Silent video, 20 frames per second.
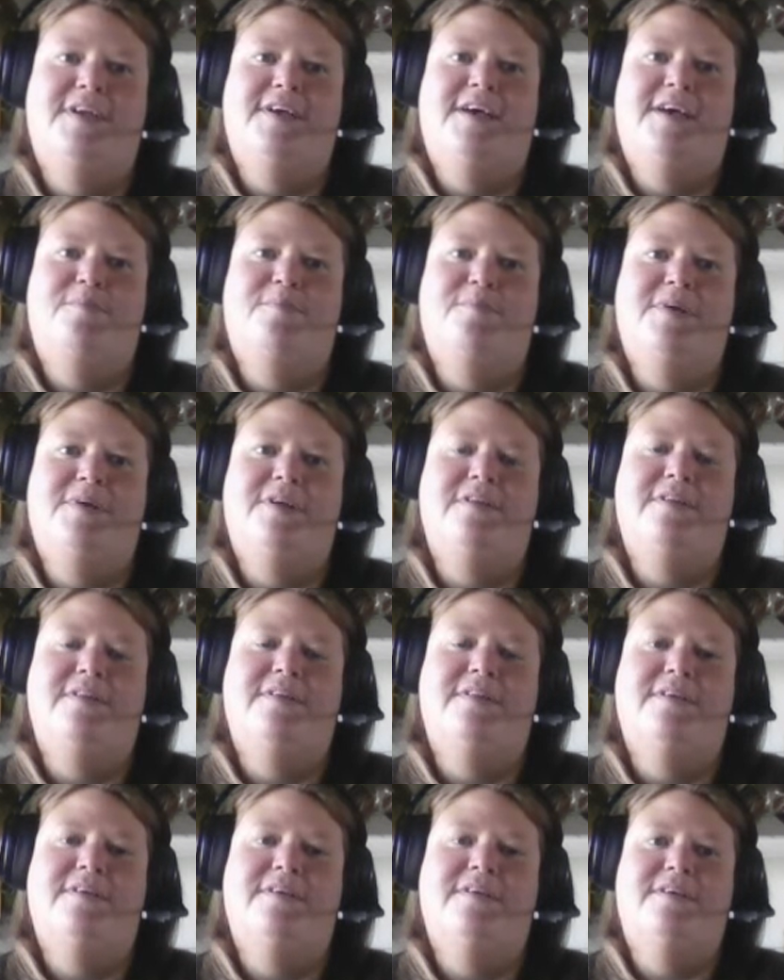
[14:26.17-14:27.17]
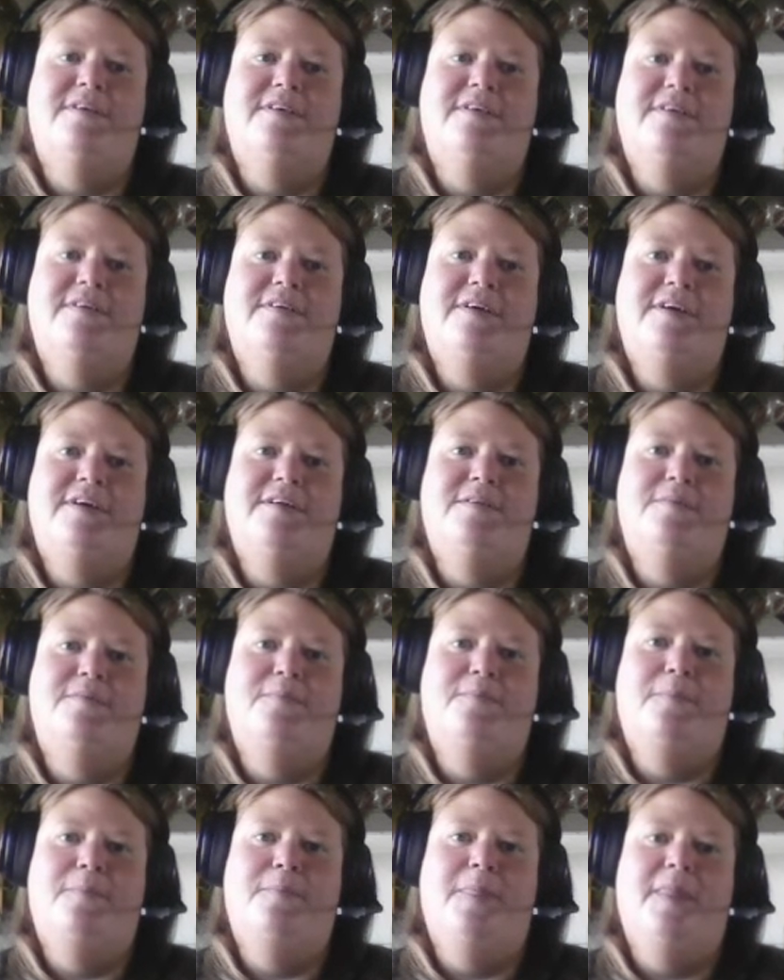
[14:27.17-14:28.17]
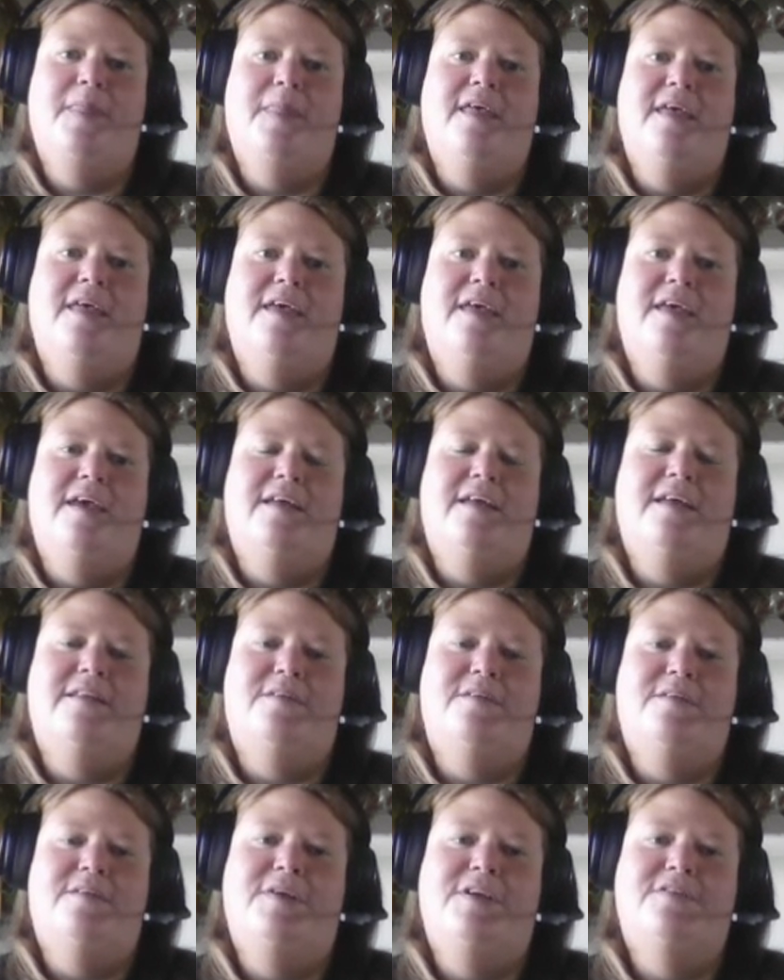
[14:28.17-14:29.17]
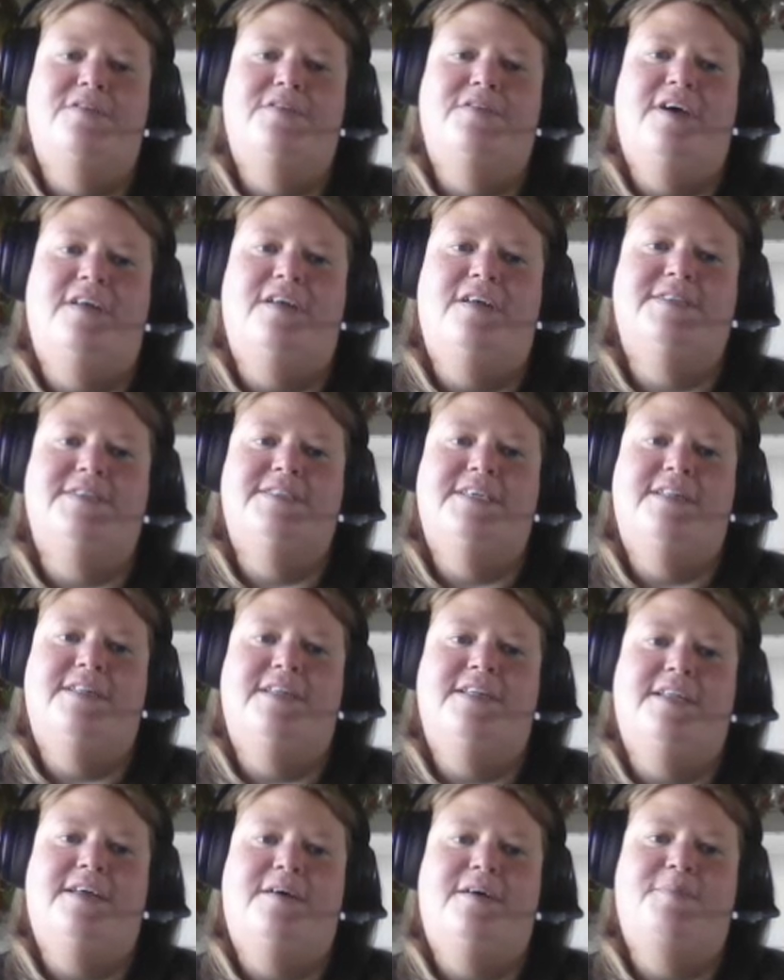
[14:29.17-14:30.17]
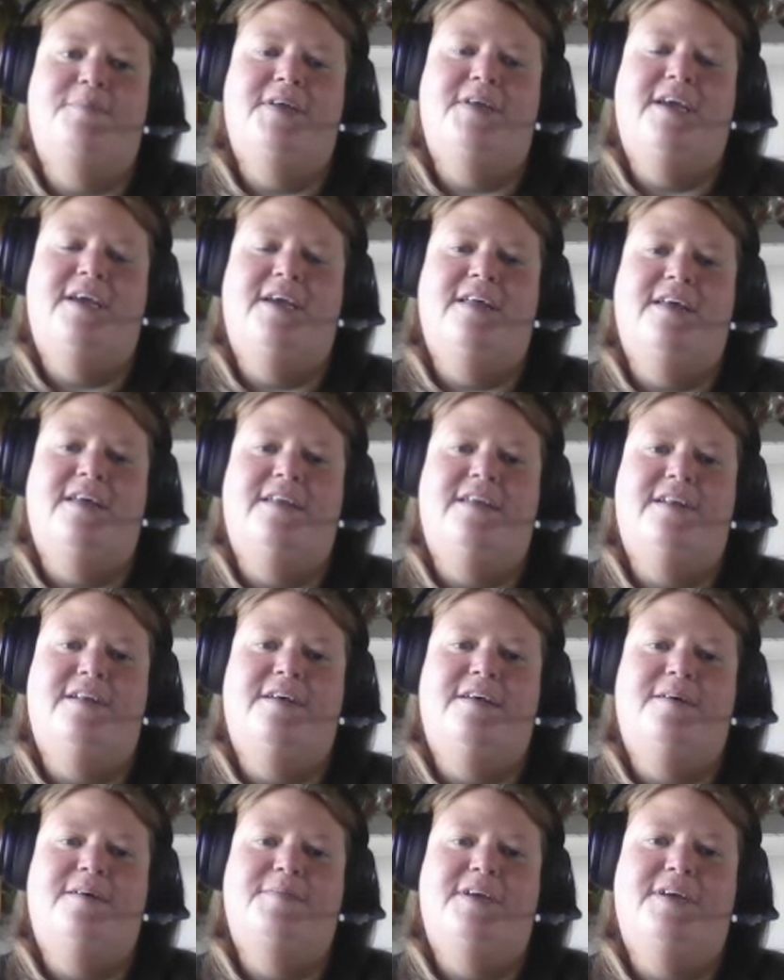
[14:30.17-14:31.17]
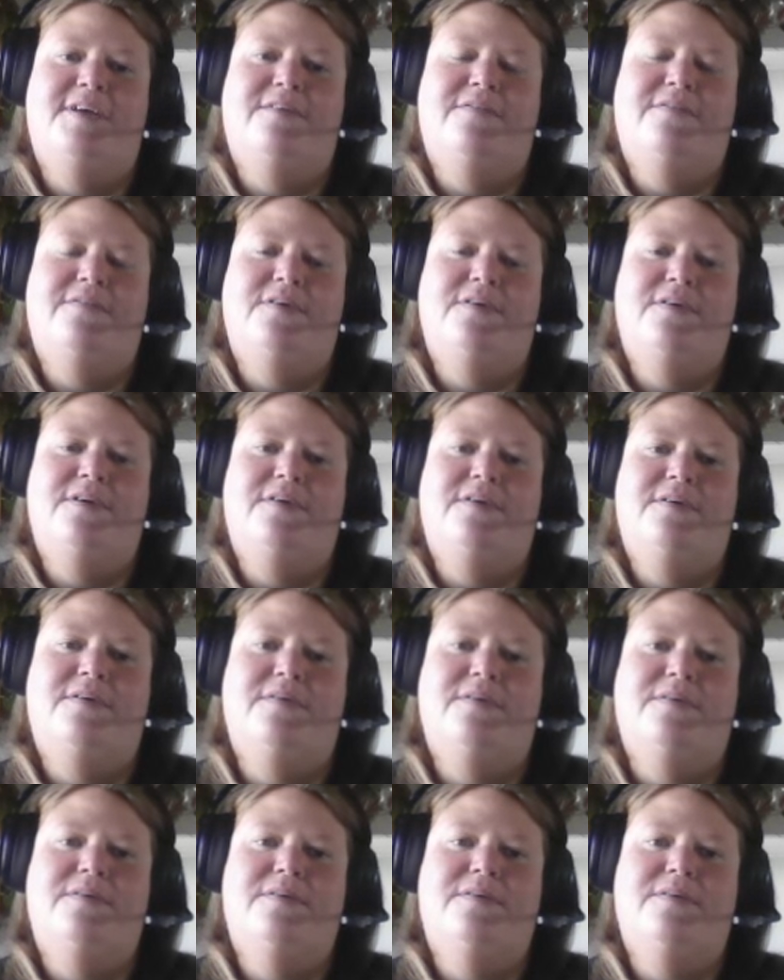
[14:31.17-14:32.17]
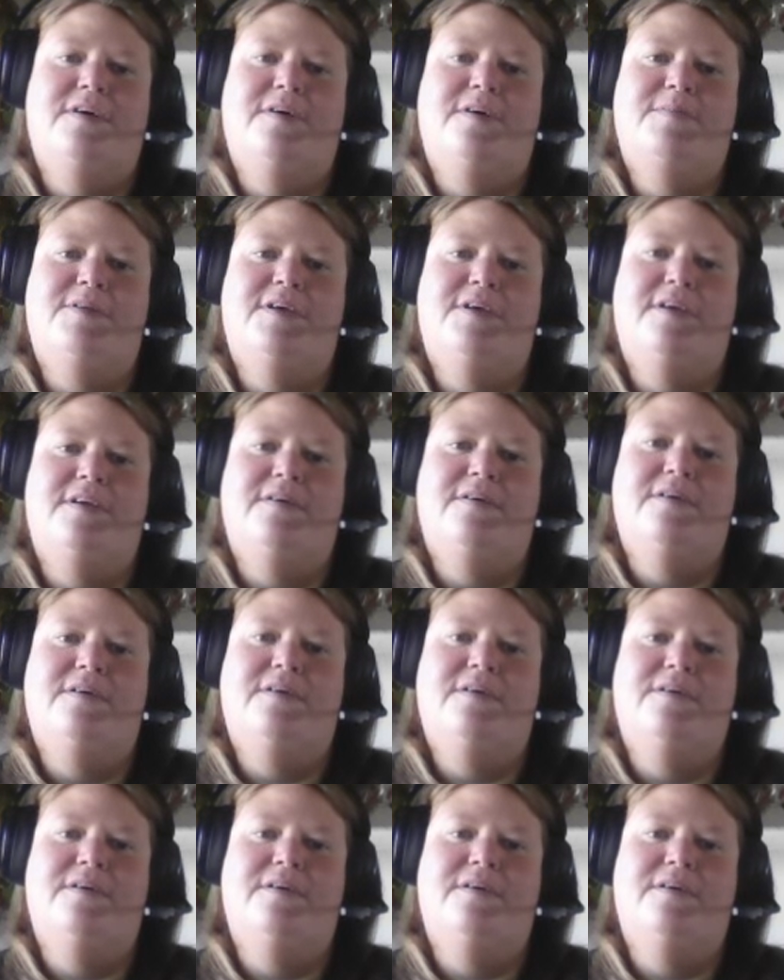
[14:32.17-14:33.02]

got them built. Okay. And then when you're done, just click update and it'll update it for you, update your